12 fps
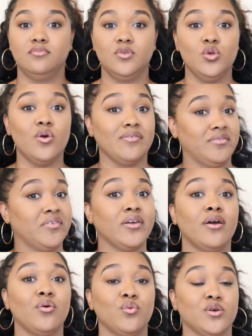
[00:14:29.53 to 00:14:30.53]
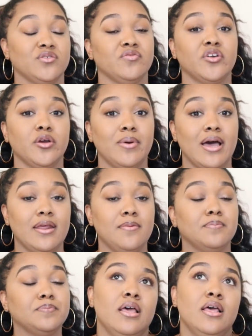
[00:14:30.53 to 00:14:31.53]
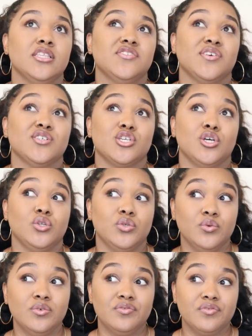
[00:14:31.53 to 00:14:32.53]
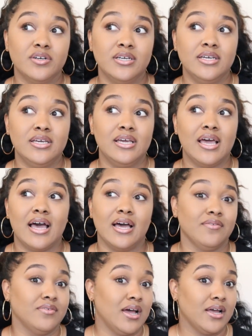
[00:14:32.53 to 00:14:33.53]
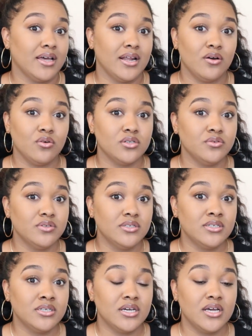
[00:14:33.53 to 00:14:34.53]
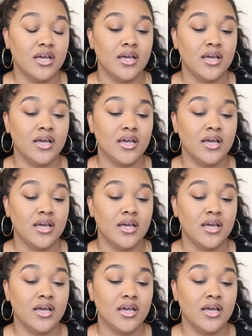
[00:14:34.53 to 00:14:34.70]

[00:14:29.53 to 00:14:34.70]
You have to figure out what works for your body. As far as gluten free, I have not cut out gluten.